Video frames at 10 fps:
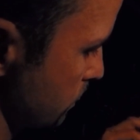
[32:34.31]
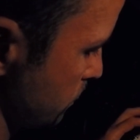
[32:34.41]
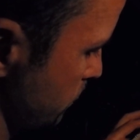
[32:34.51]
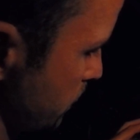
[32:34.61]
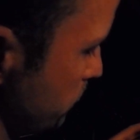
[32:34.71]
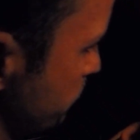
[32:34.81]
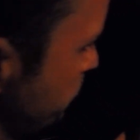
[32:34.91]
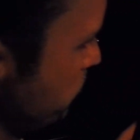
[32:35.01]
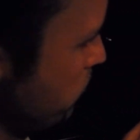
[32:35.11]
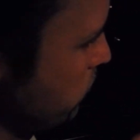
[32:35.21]
Alright,
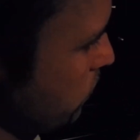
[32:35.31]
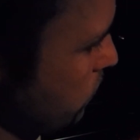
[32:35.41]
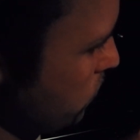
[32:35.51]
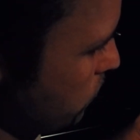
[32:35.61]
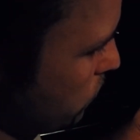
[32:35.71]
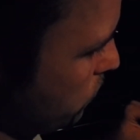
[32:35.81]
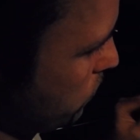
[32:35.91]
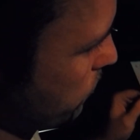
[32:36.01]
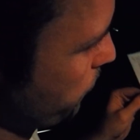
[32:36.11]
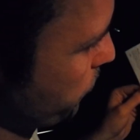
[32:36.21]
so
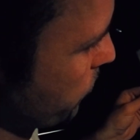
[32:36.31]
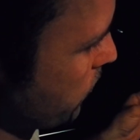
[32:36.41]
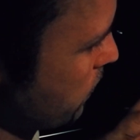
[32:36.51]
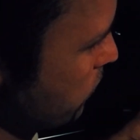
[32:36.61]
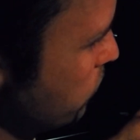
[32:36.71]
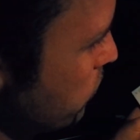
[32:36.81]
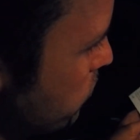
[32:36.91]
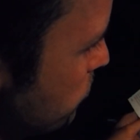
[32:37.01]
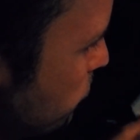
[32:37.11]
good.